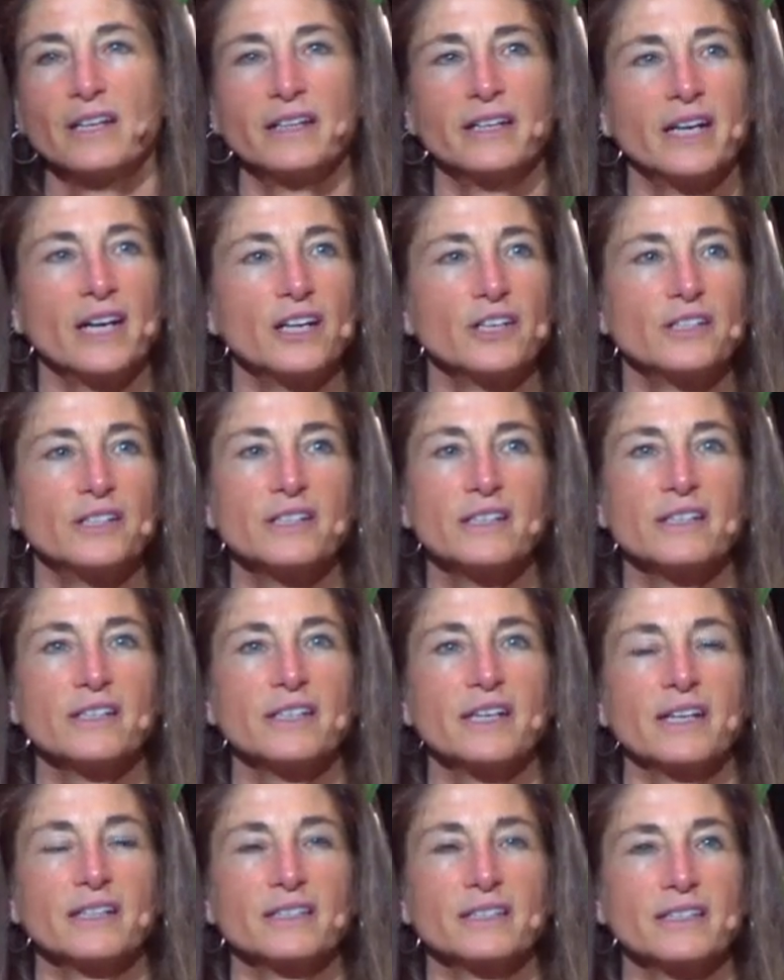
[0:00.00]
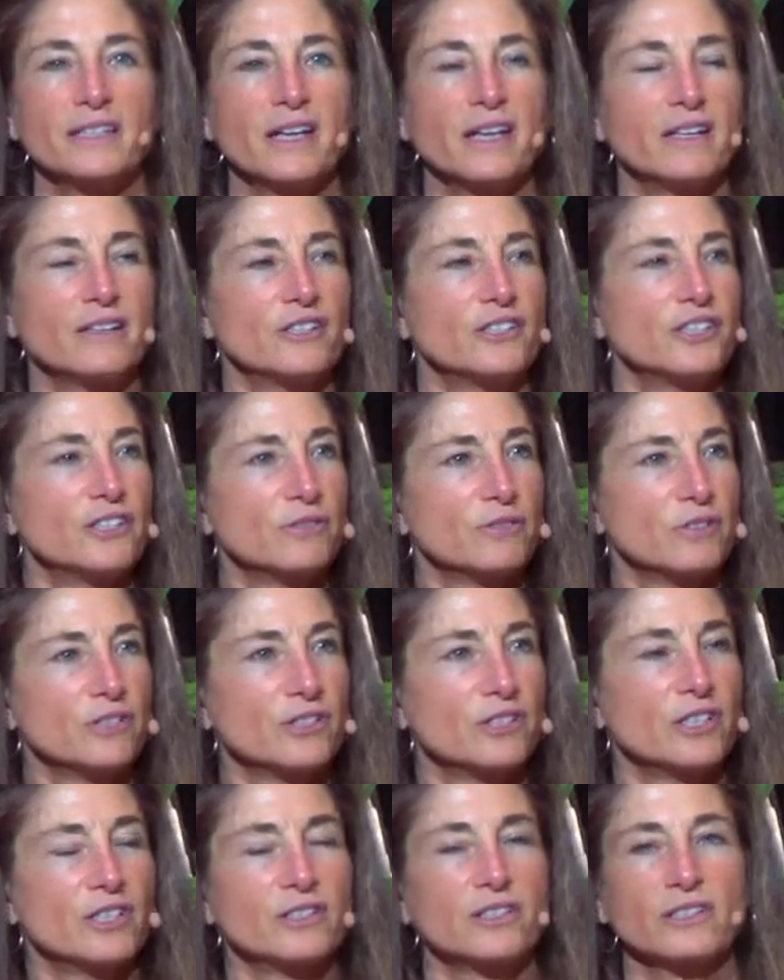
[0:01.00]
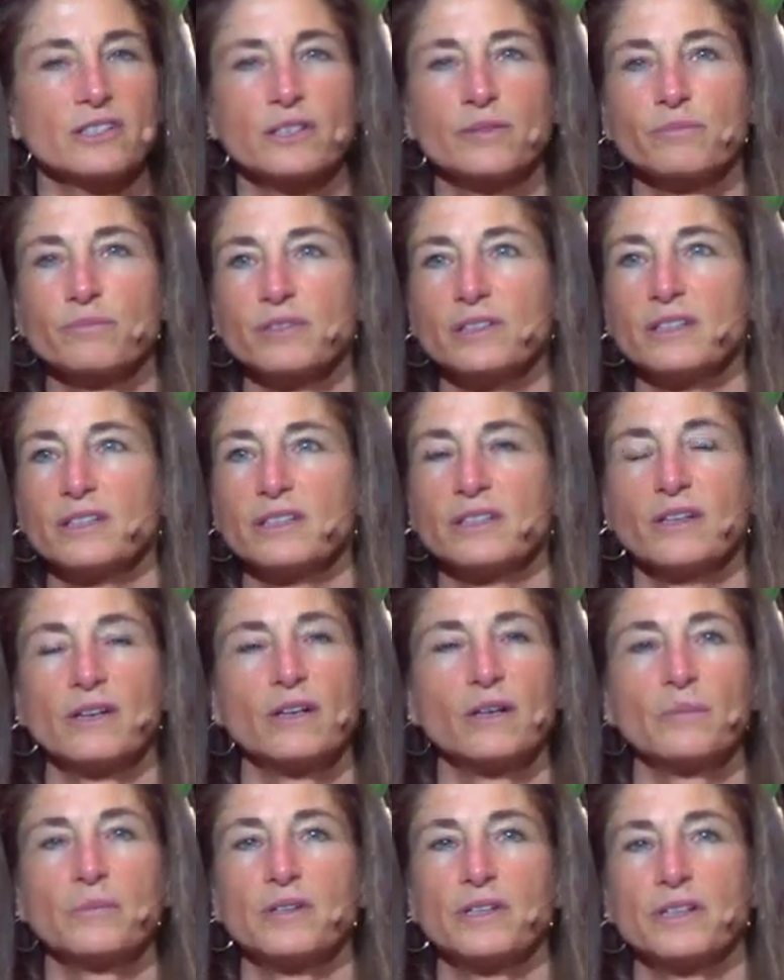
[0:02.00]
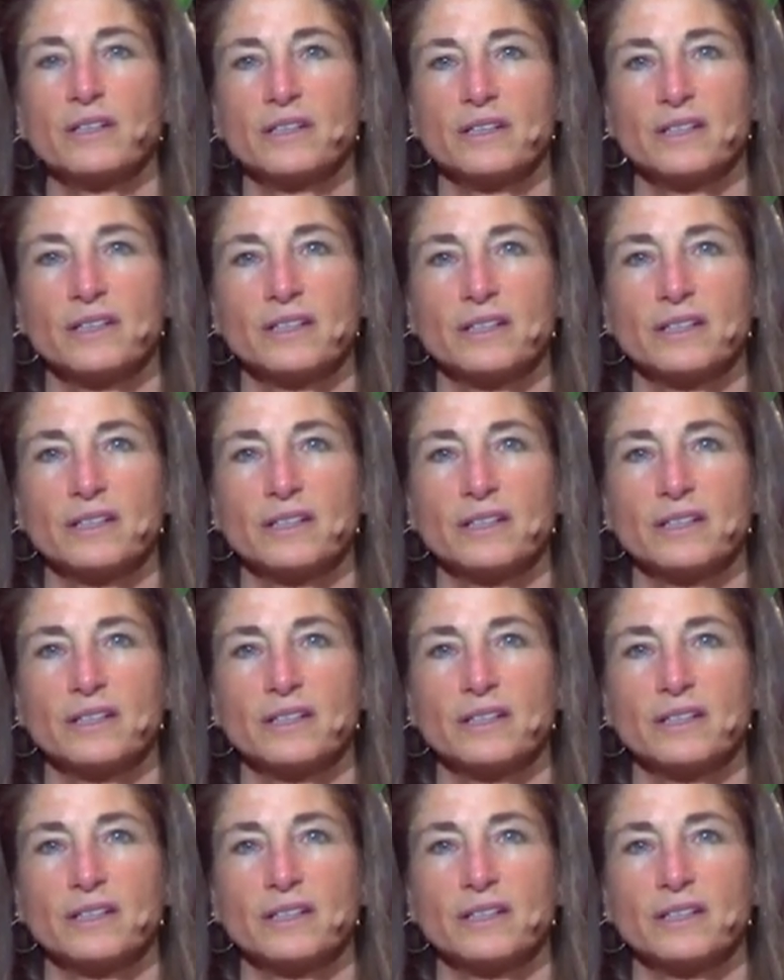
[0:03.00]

Carried into the next day that she was just completely armored.